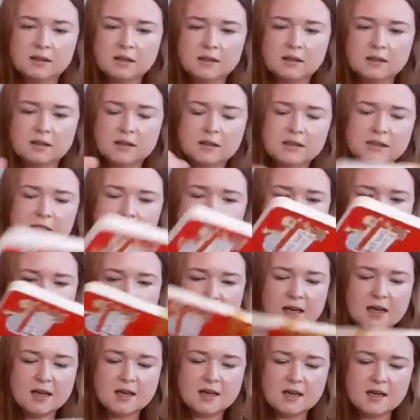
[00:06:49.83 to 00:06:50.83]
I'd say
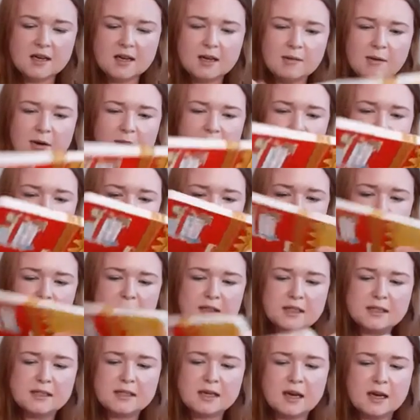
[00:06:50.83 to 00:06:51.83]
about 50
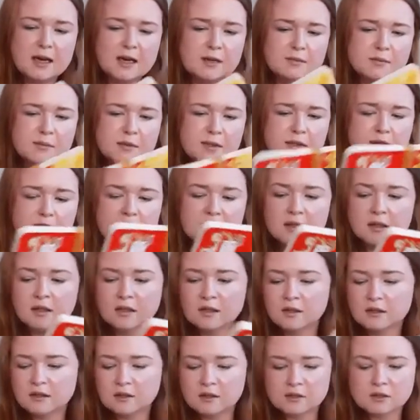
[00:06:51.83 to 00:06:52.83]
times,
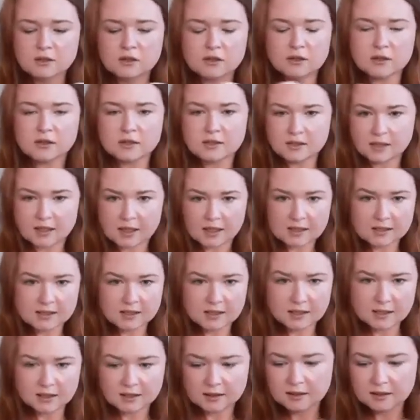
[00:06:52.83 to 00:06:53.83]
just to get it